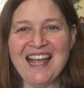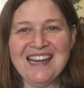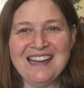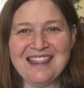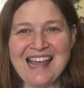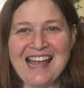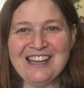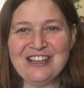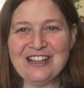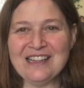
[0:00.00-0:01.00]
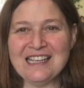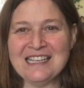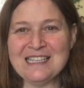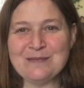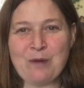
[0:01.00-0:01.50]
Nathaniel
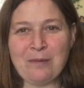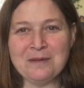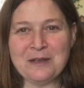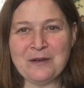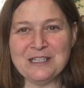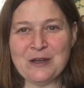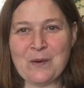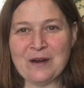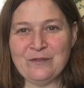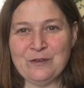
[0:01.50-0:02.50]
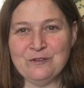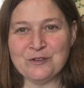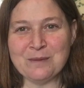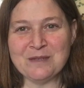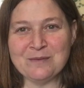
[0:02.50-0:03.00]
is probably going to go on a few
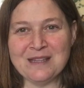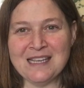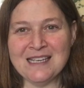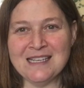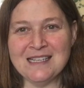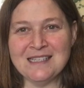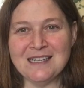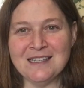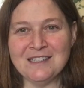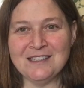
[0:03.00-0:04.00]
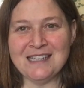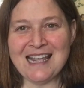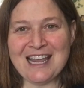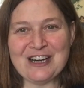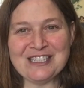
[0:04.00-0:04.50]
trips with his
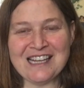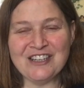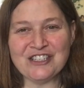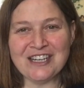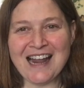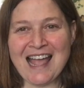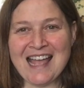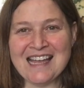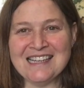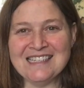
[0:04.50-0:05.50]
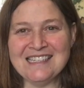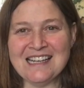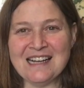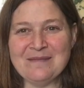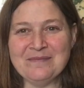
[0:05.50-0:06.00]
daycare center, and
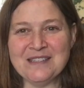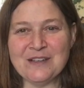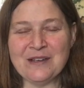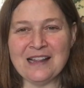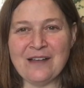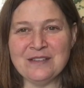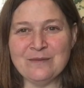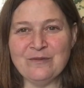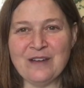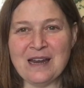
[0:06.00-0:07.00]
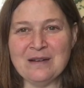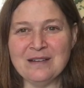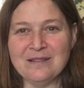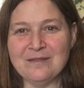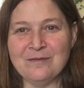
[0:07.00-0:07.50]
so he'll have some fun
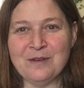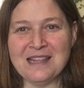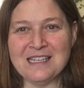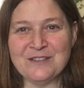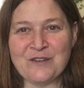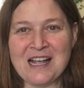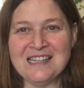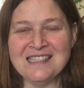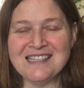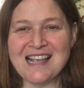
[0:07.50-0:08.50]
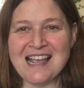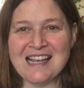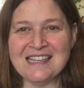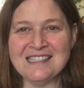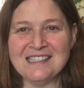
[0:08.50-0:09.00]
with his friends
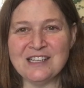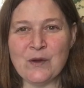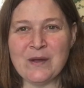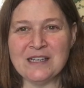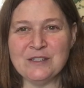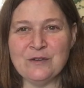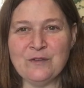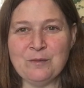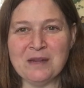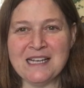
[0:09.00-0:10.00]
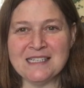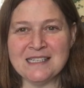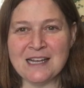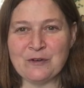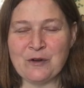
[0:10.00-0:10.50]
and going to a few places.
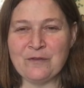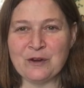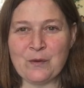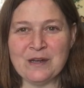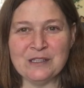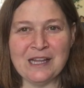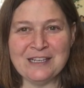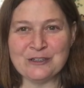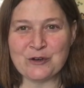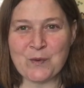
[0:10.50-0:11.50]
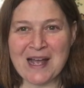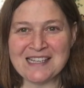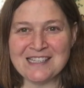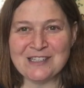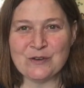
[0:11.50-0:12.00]
I don't know if they're going to Laser
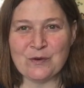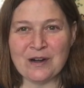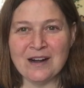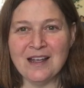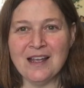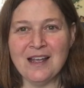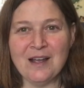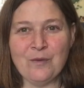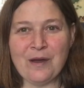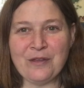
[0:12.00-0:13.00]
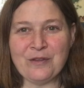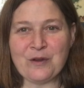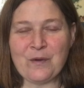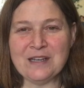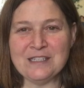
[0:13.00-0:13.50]
Quest or whether they're
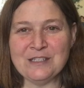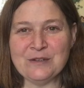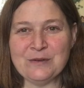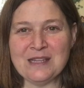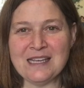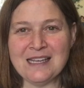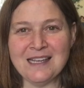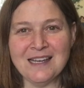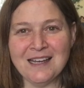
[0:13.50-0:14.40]
going to do the